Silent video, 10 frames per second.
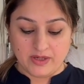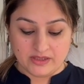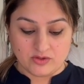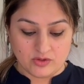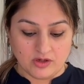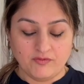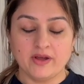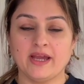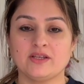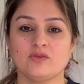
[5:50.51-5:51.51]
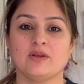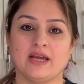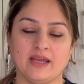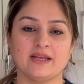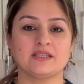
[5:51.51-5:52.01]
Please do not forget to
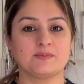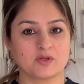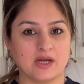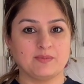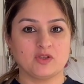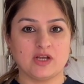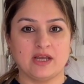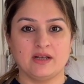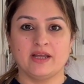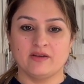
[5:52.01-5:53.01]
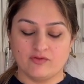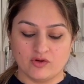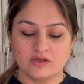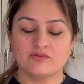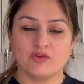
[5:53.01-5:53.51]
like and subscribe the channel and of
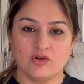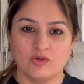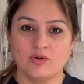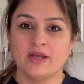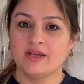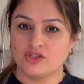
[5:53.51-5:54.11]
course follow,